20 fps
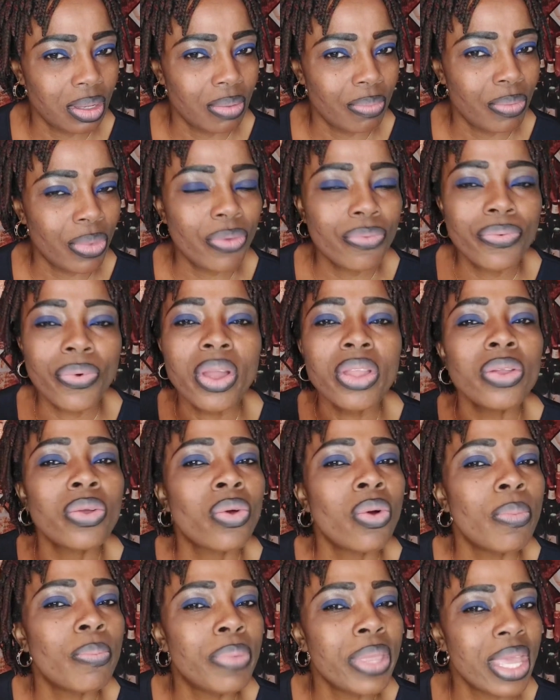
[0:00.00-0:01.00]
Before you
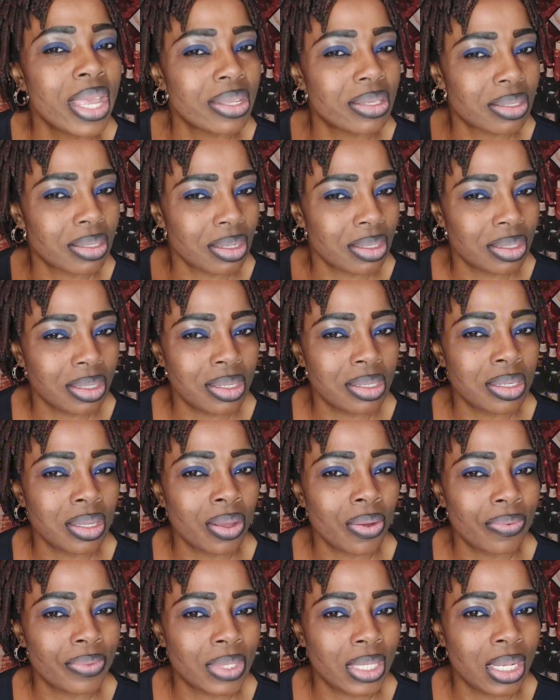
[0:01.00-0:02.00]
go be a citizen
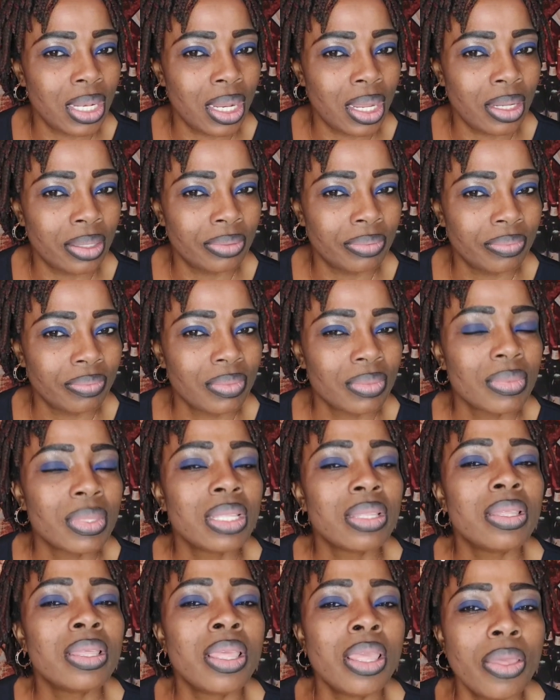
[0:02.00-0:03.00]
of the land,
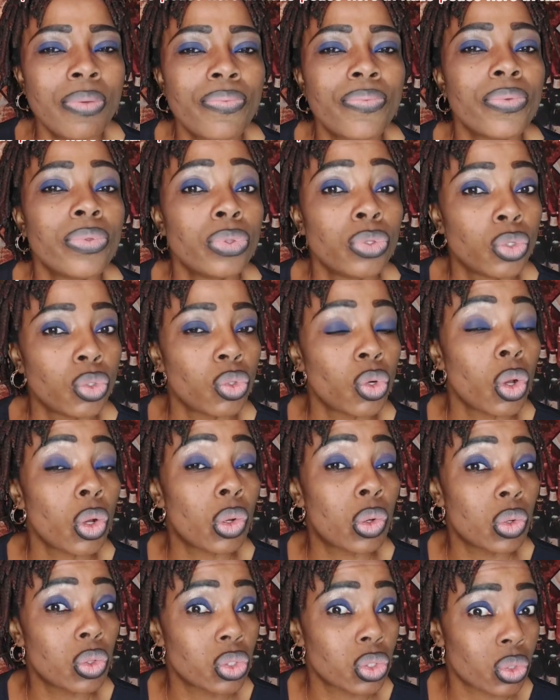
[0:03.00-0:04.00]
if you not
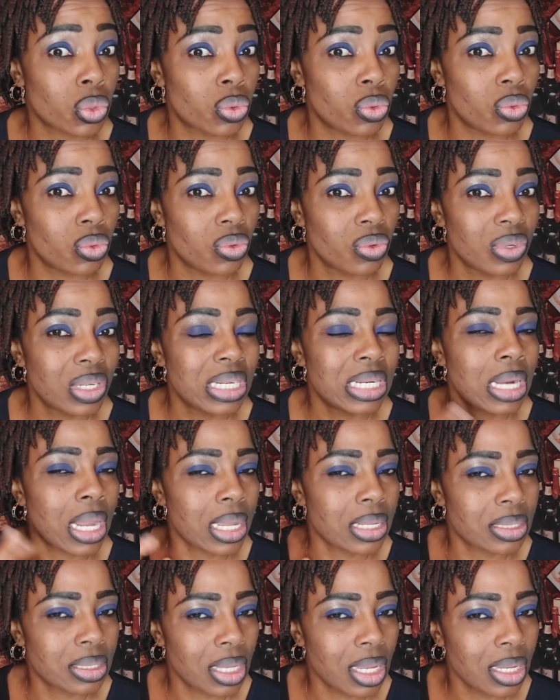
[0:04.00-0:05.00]
go school,
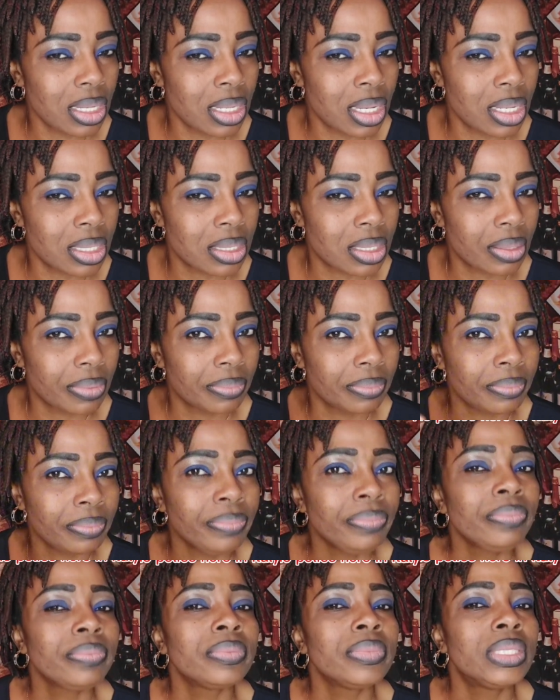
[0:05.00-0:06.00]
like 10 years.
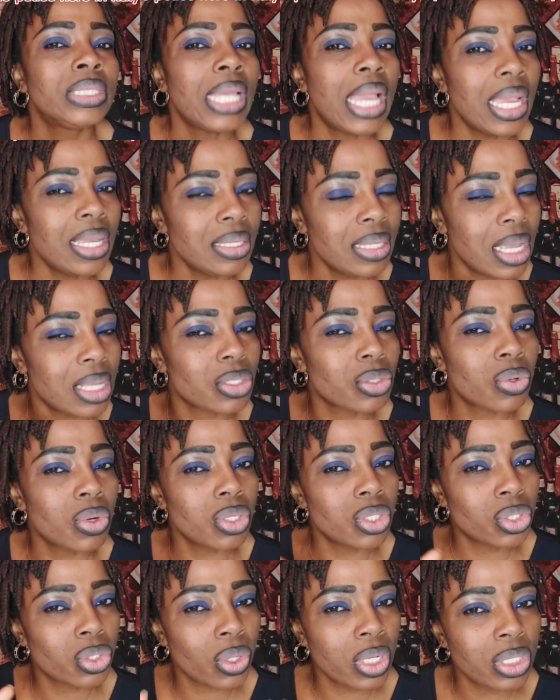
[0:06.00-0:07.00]
10 years,
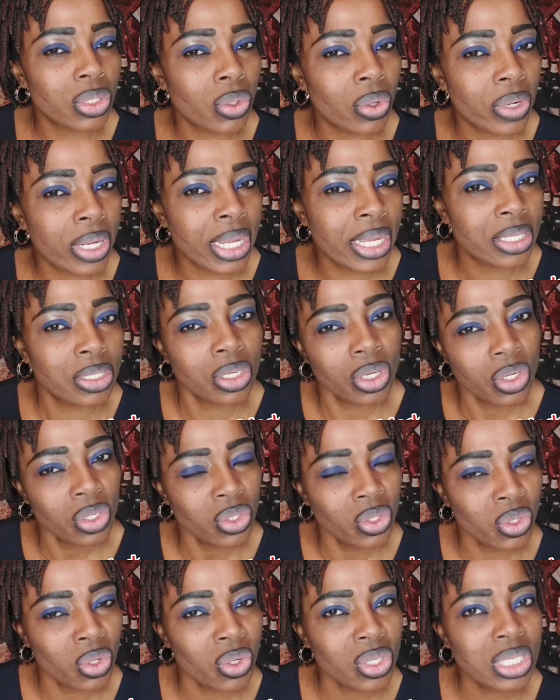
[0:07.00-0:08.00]
can't join your age.
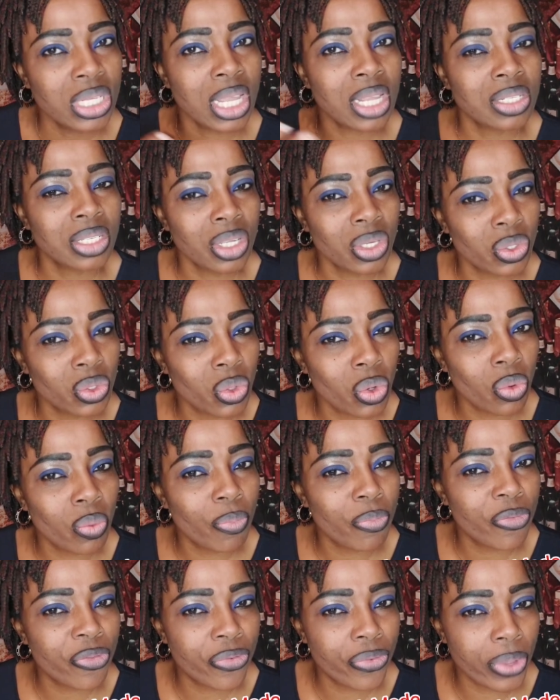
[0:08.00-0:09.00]
You don't see and say you don't
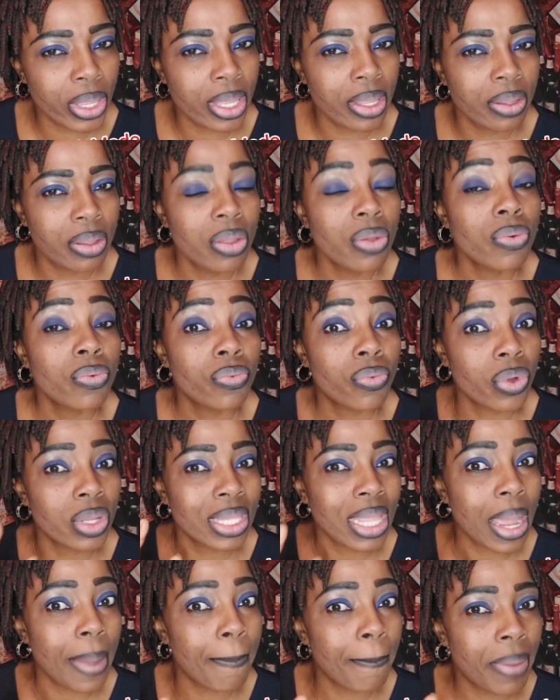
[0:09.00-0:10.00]
fail for
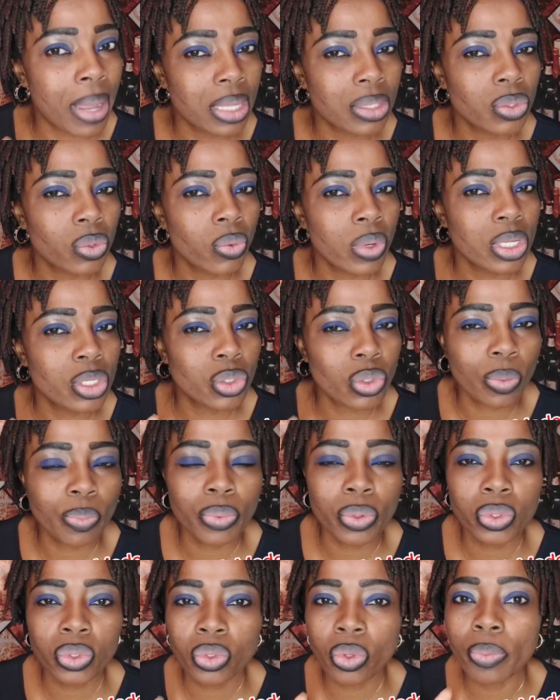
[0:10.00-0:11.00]
that part where it's
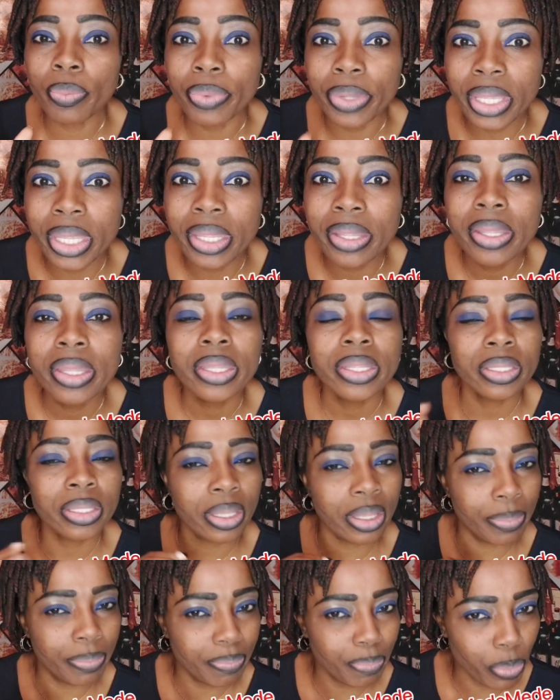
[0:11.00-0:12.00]
supposed to be
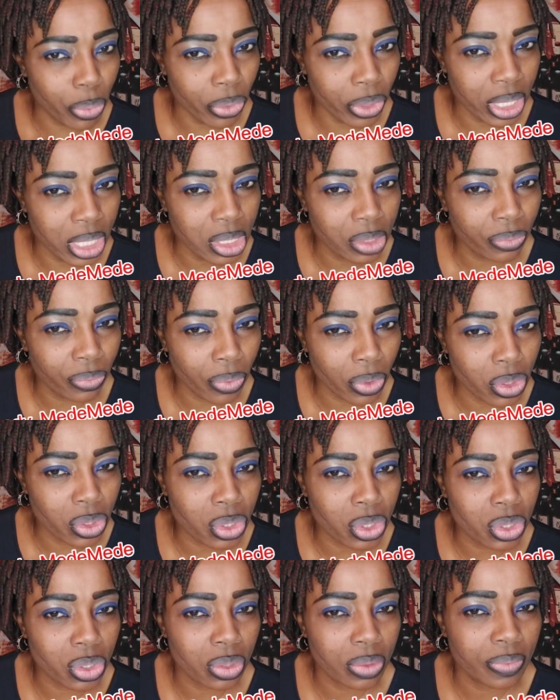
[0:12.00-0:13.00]
the police
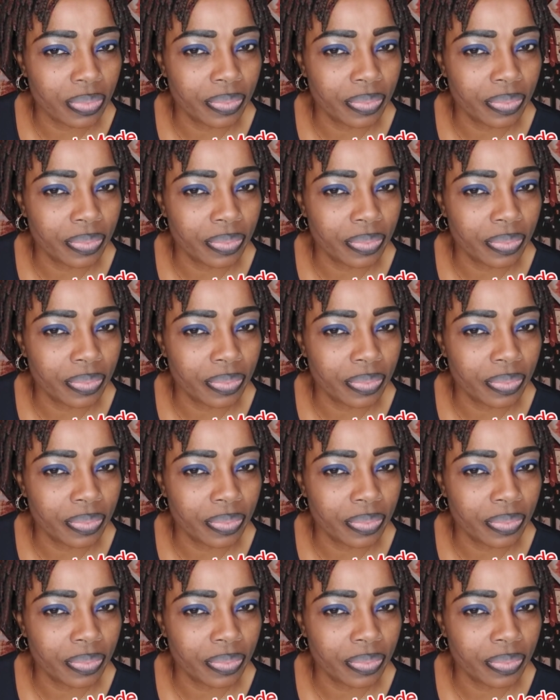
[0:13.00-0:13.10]
force.